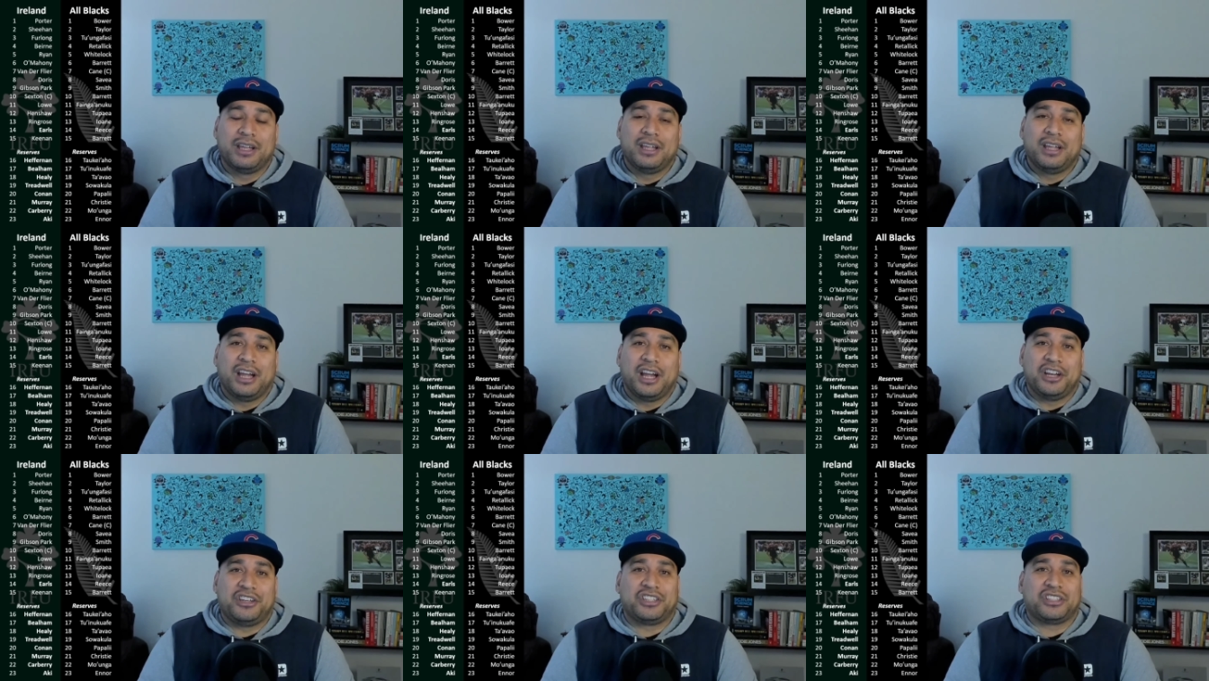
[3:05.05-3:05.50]

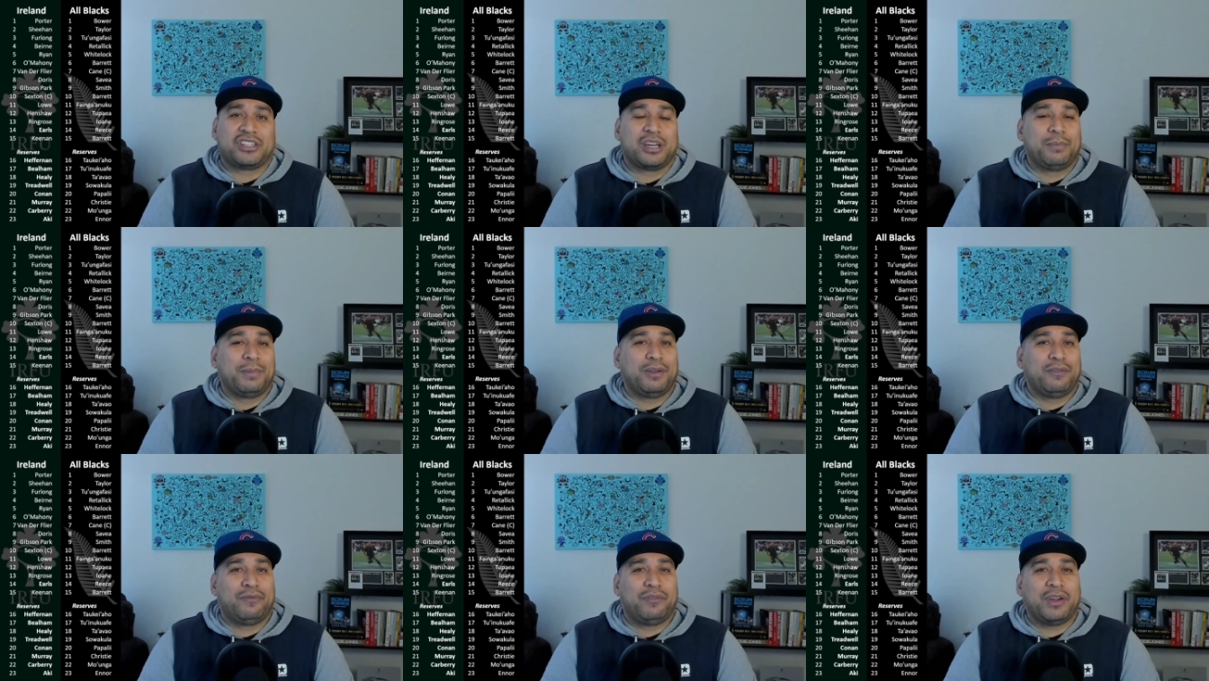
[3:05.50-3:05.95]
It's just going to
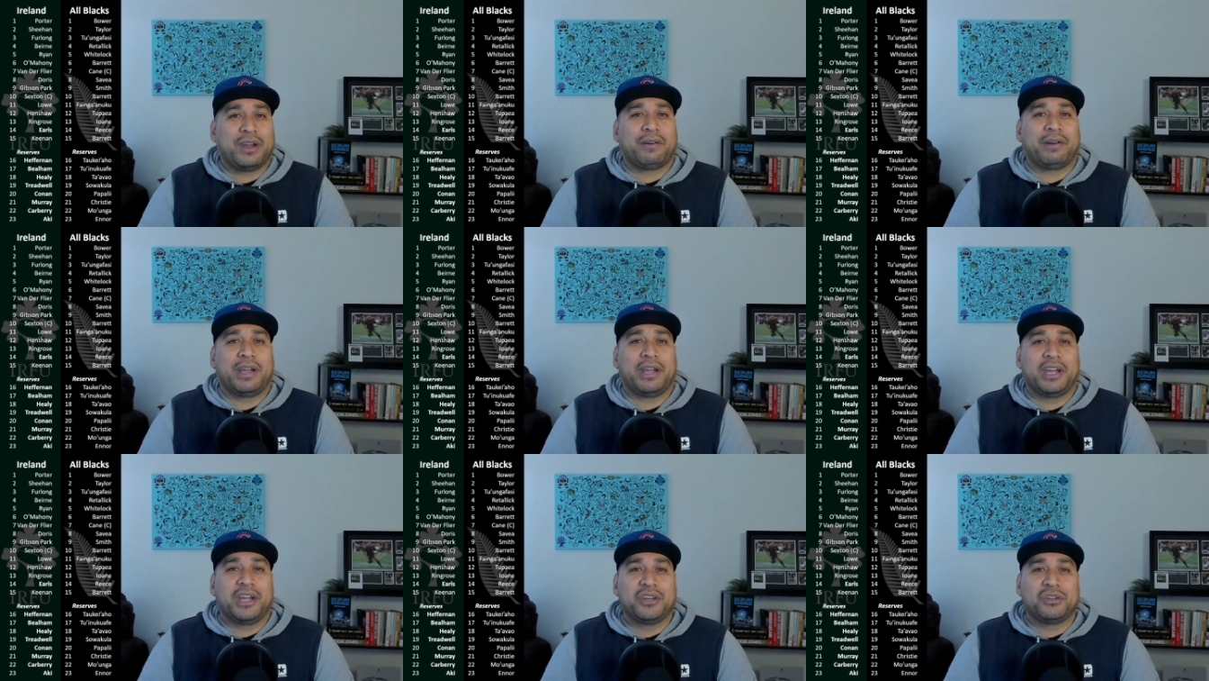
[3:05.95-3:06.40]
be
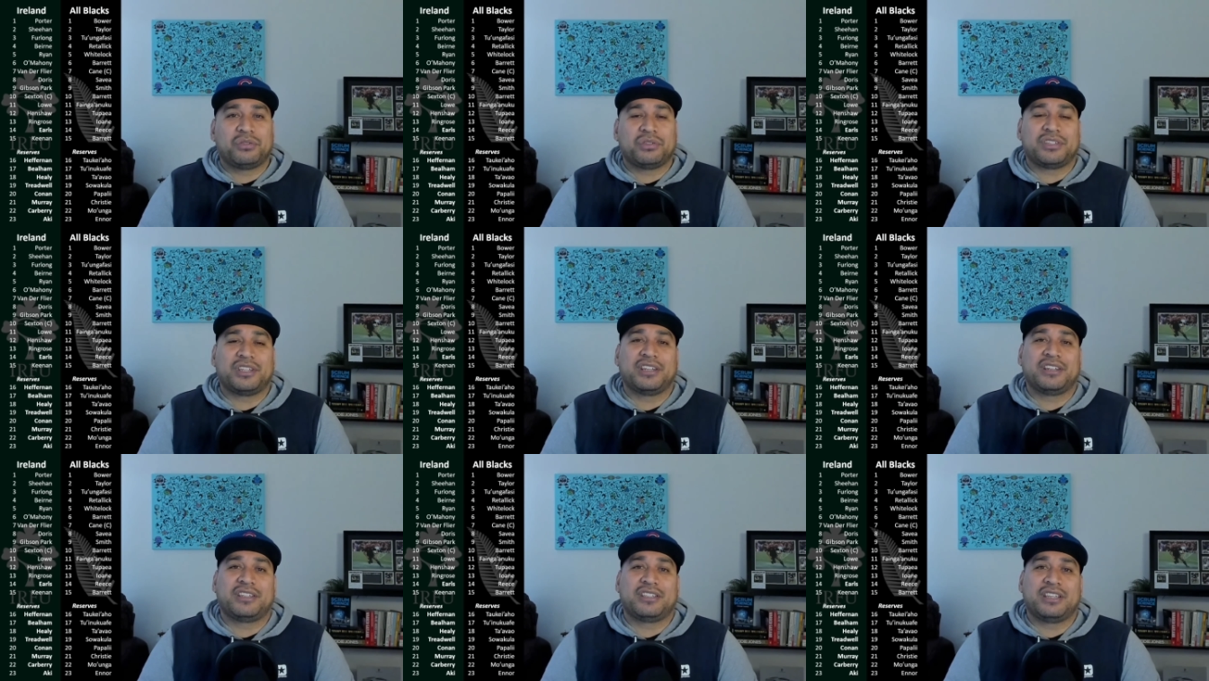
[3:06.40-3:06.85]
very
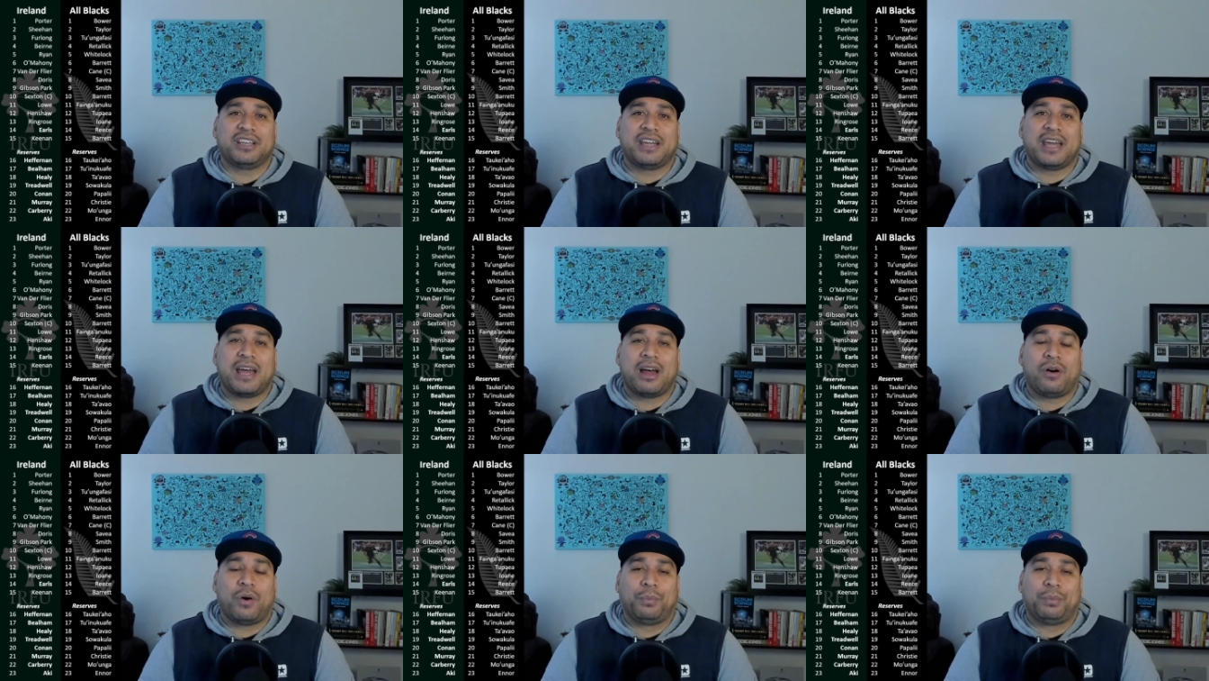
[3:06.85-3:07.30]
interesting to see
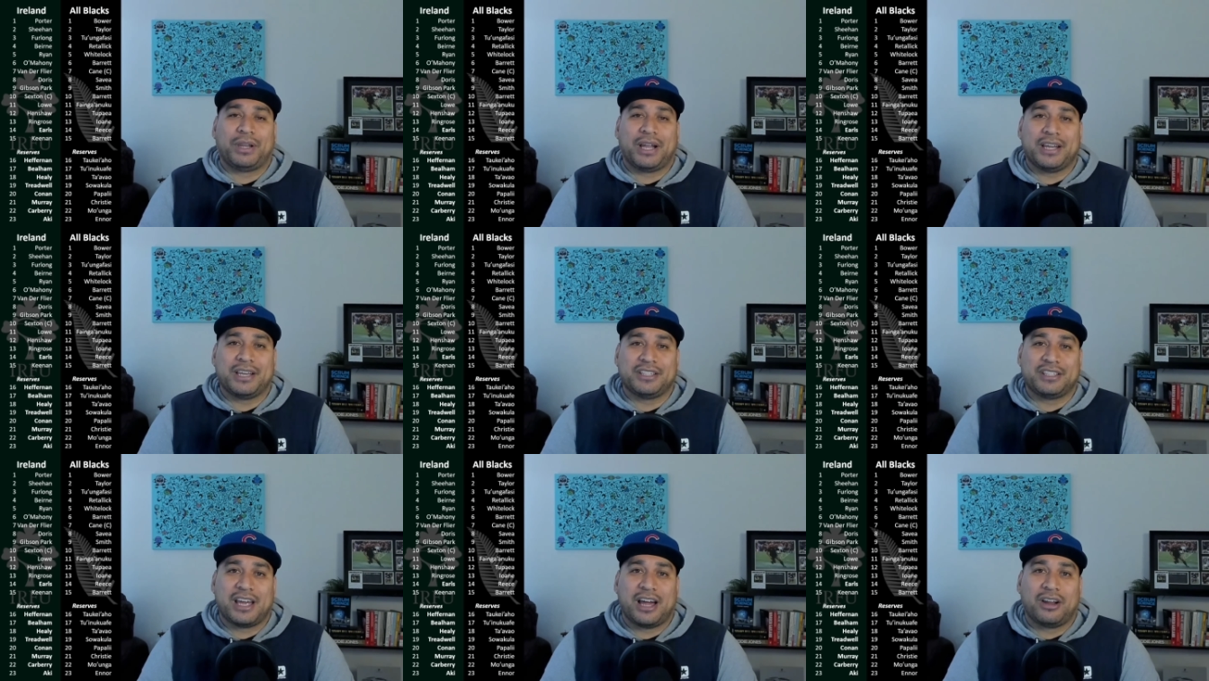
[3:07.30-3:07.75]
how it
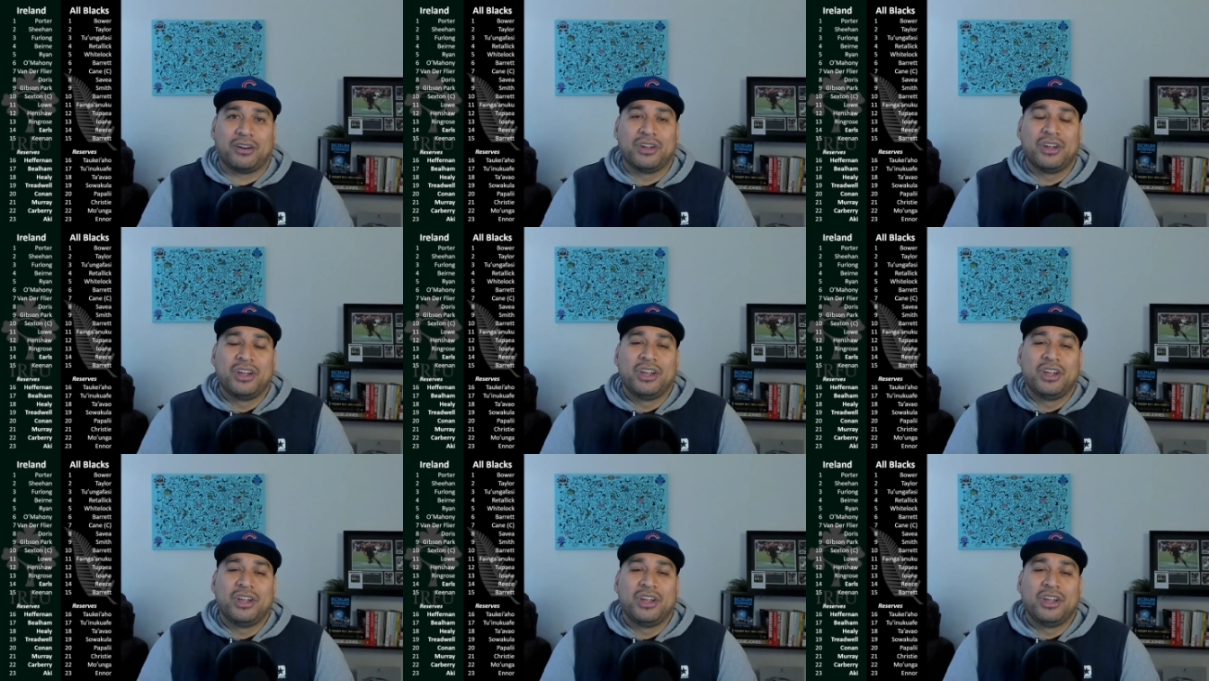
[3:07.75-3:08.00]
plays out